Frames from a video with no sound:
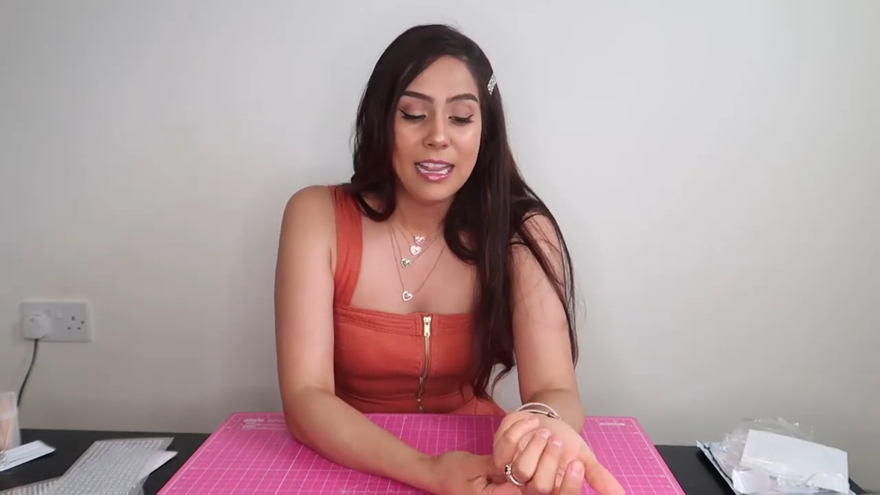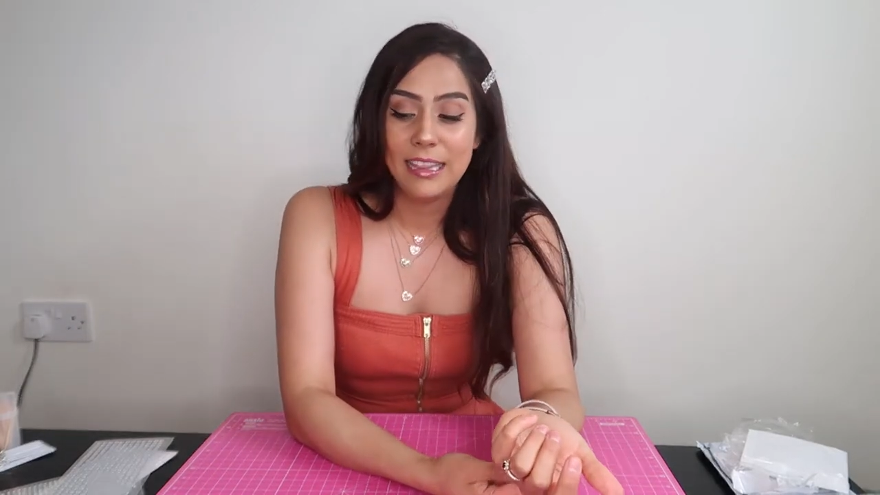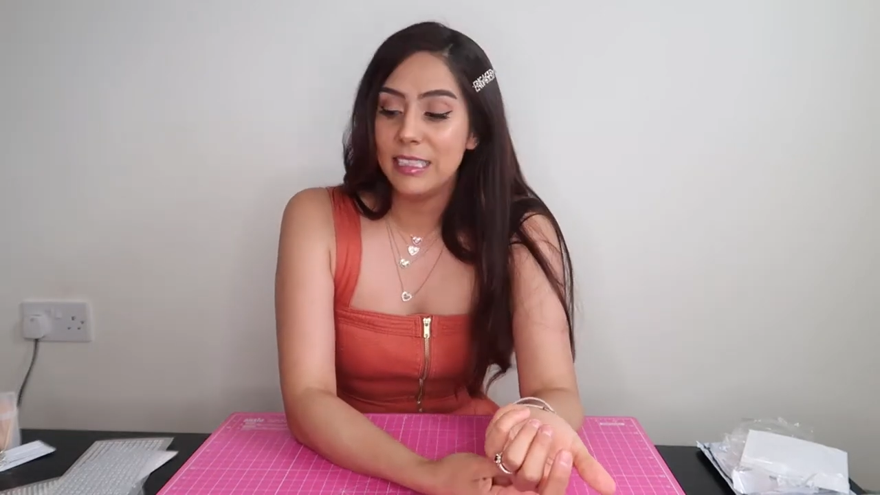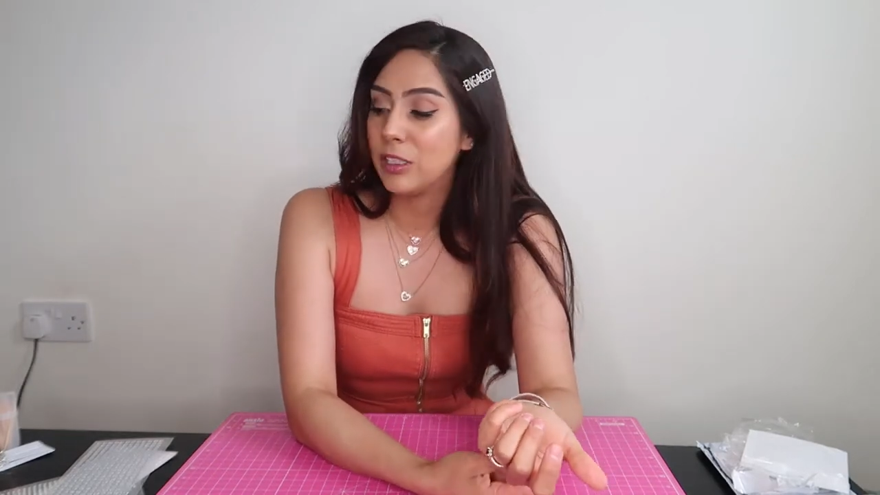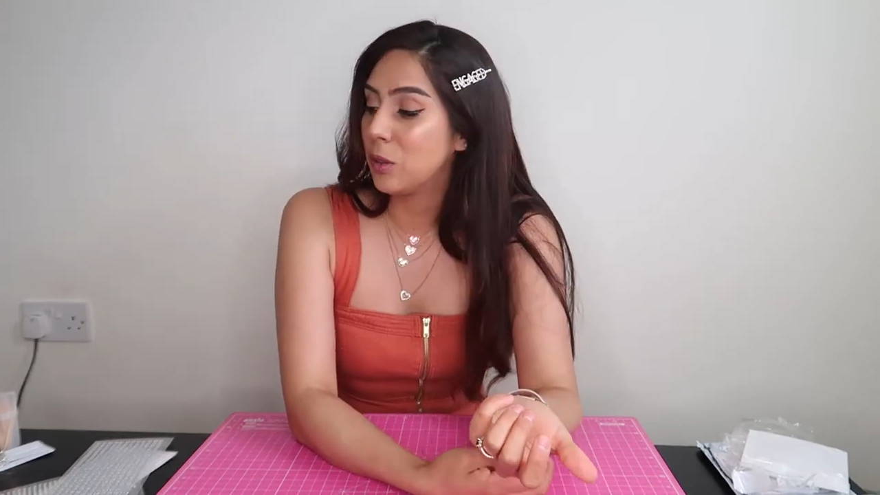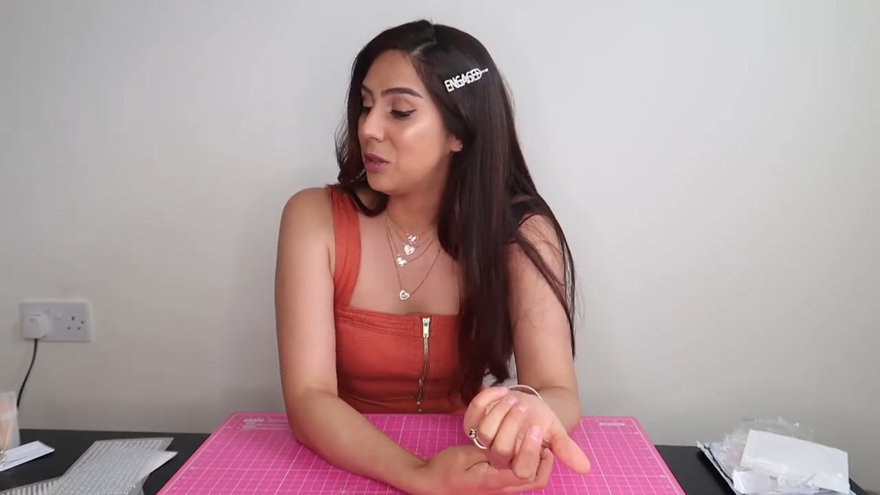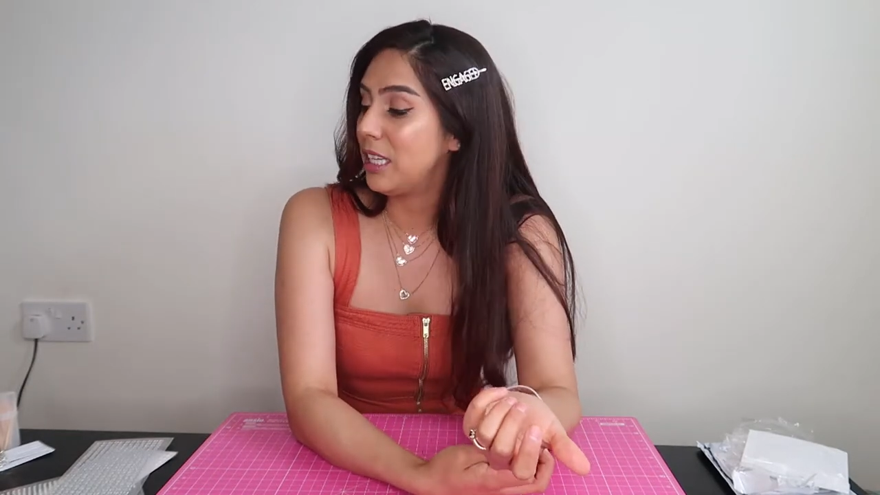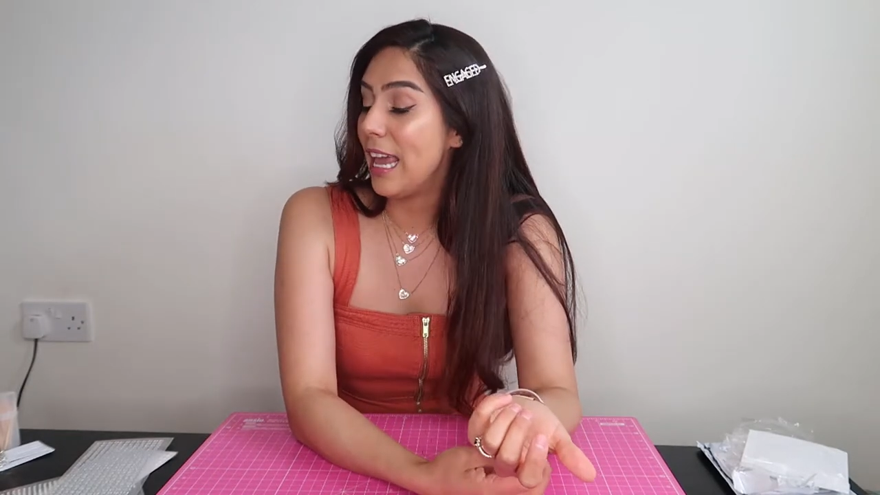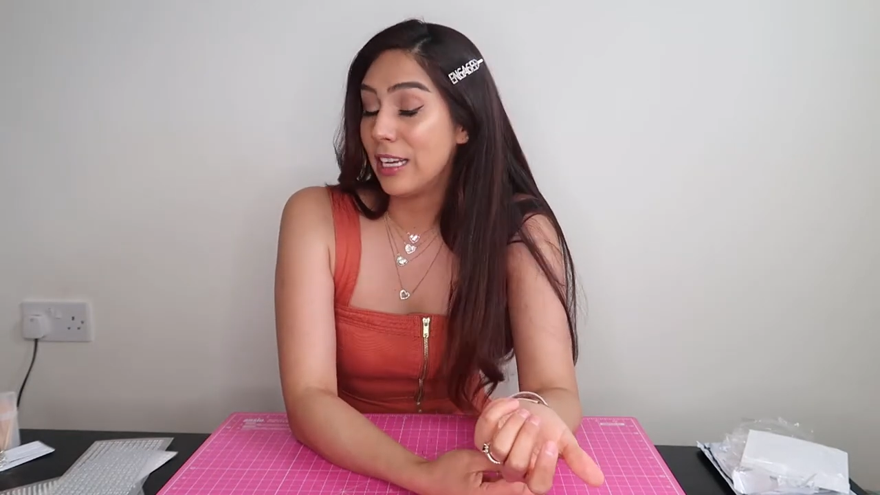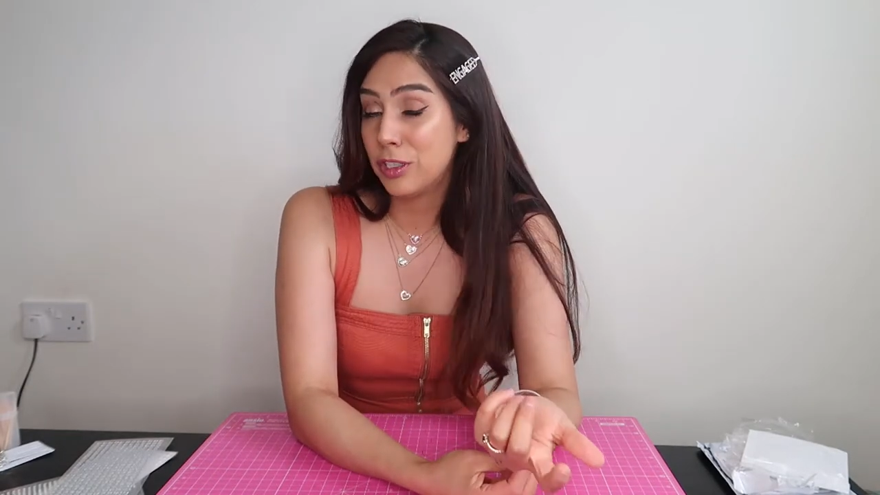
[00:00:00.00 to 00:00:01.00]
this goes
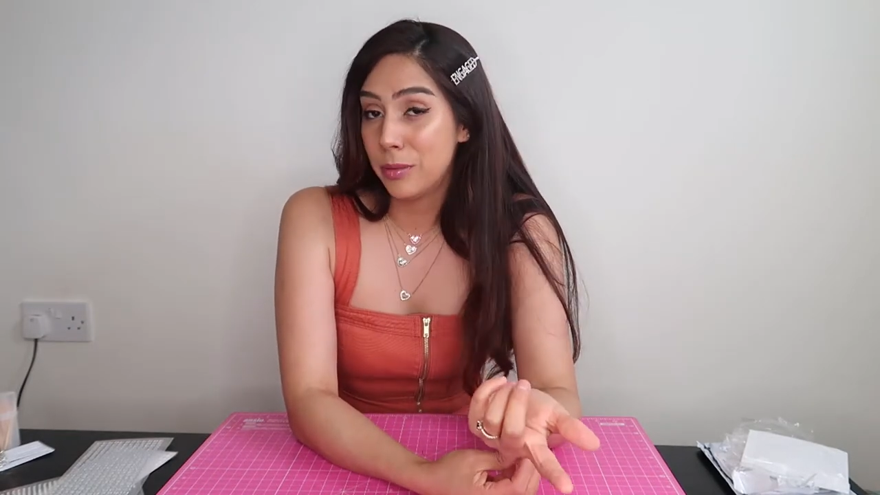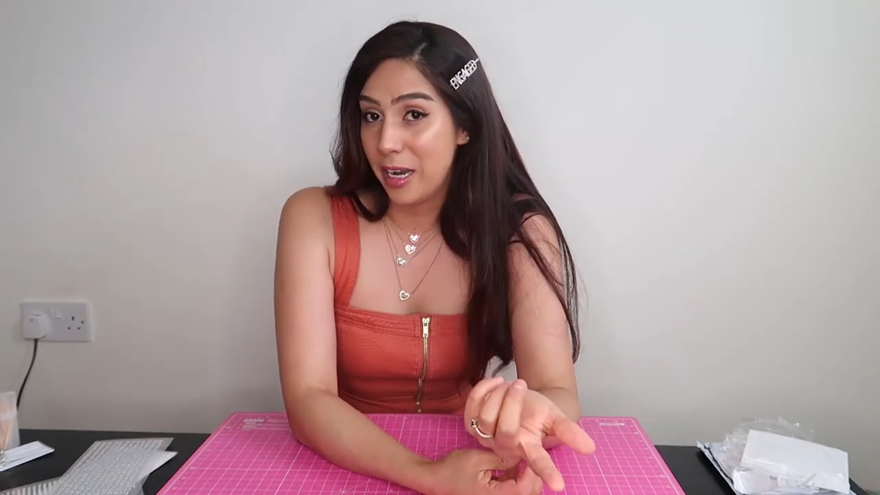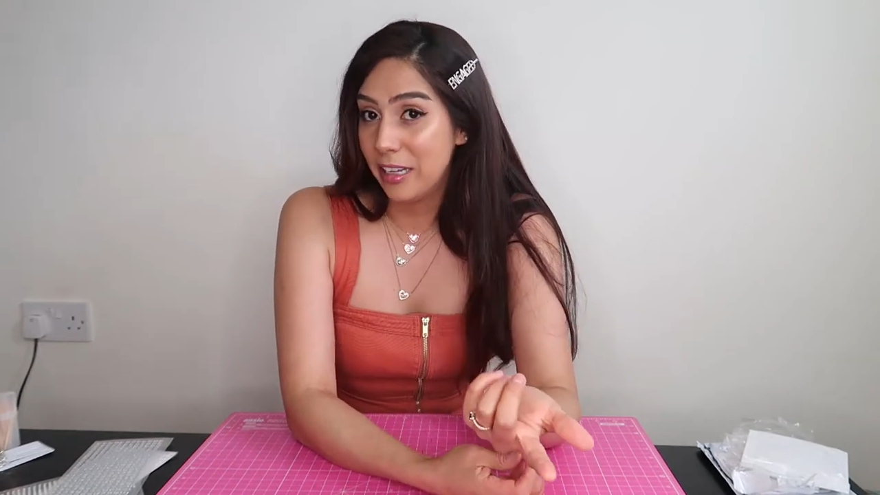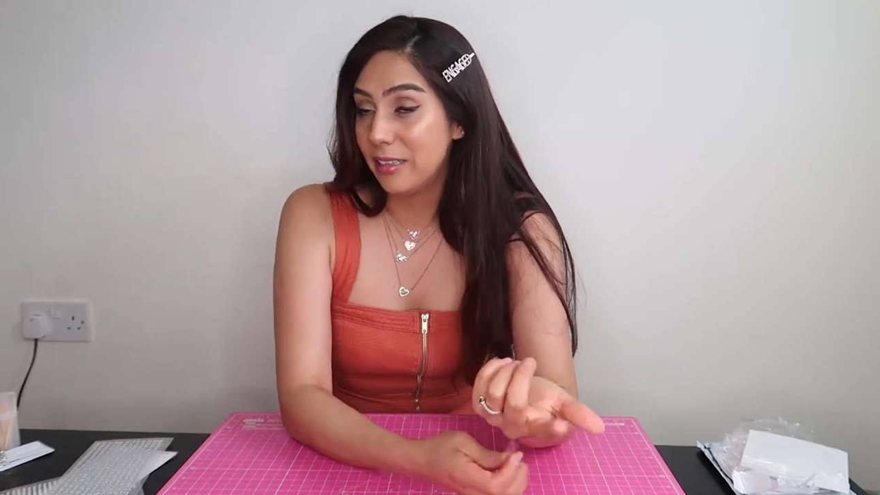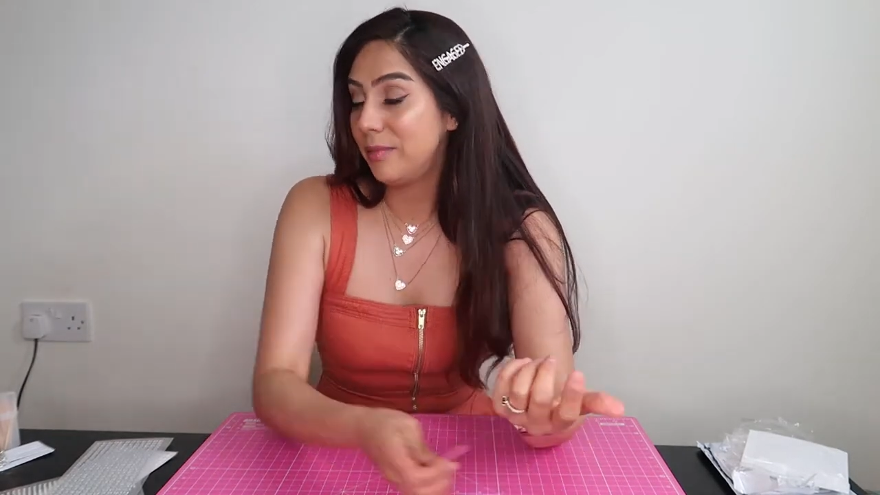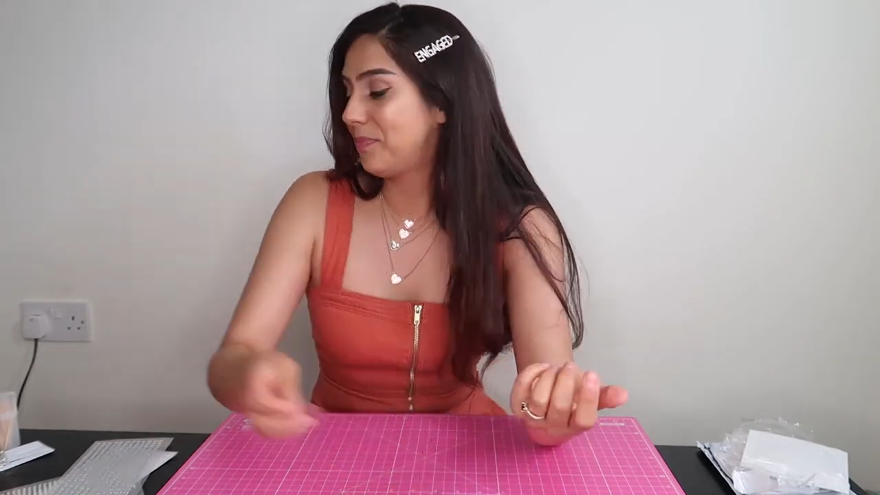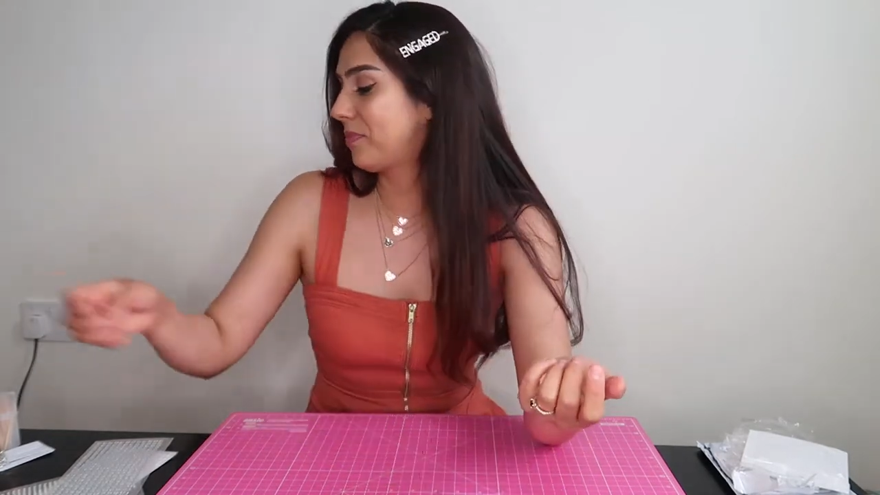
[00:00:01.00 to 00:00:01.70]
the extra mile.